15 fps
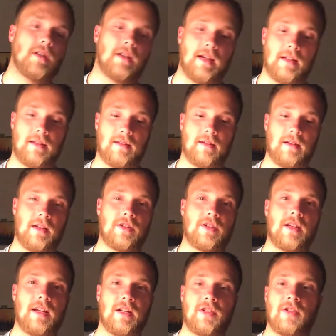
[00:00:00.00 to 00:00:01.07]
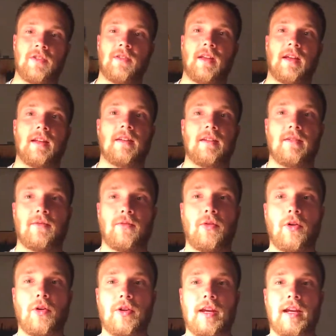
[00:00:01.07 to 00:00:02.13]
and as an agent, and the
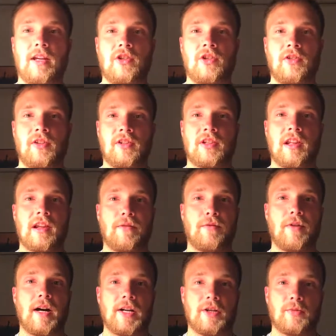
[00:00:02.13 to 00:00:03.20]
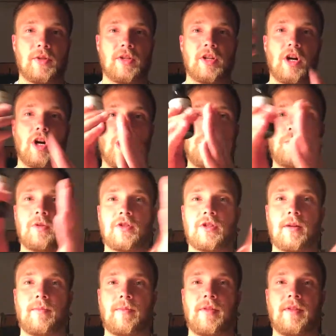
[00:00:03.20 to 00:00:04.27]
third agent is the lavage, which opens
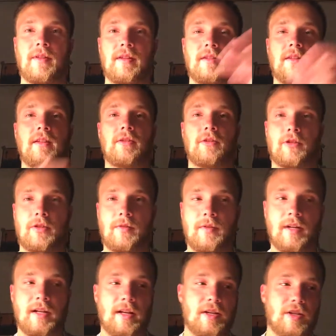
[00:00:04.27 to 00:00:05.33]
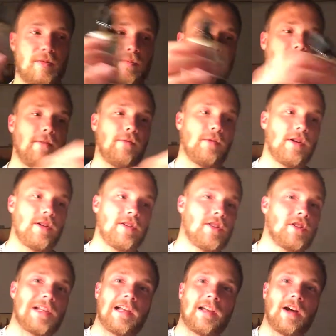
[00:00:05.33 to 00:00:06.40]
up the detoxification pathways.
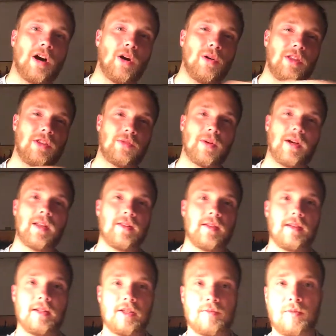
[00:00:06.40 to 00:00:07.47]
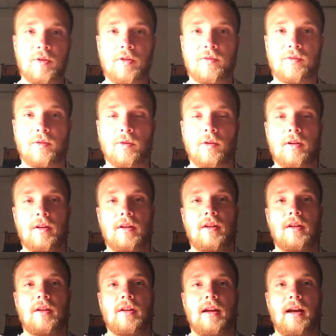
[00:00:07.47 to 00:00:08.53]
It's like a holy trinity. It's beautiful
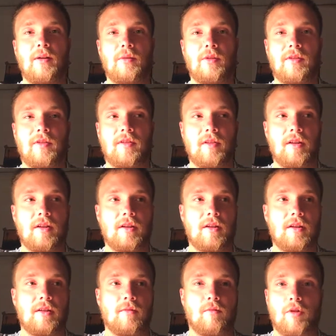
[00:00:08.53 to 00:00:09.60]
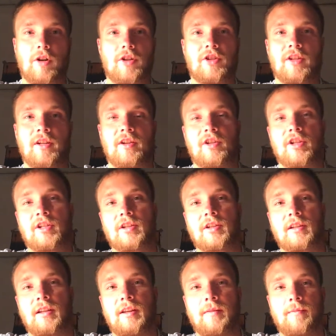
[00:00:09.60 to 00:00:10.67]
how it works
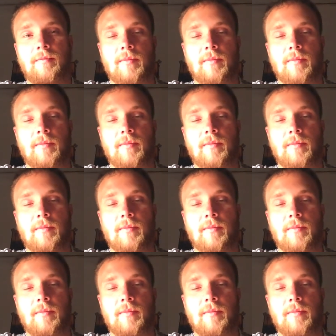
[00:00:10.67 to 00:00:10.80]
synergistically.